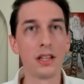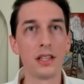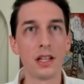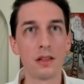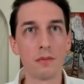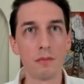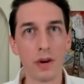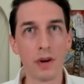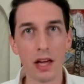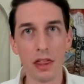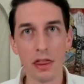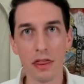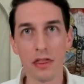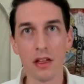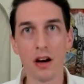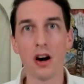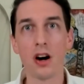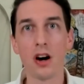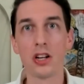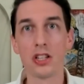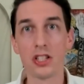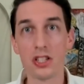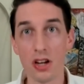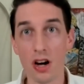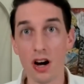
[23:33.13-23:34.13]
that my
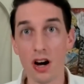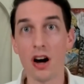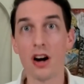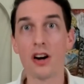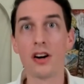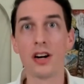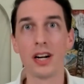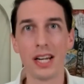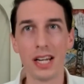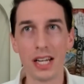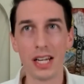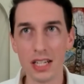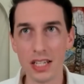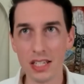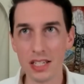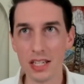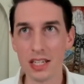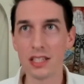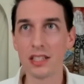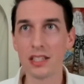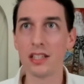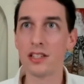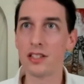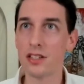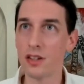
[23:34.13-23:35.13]
thoughts are
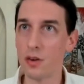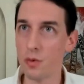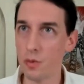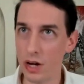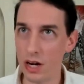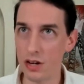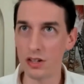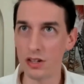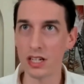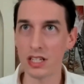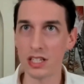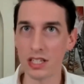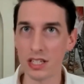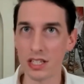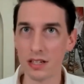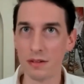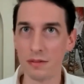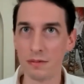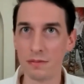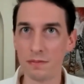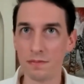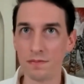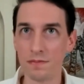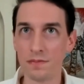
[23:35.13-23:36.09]
existence awareness?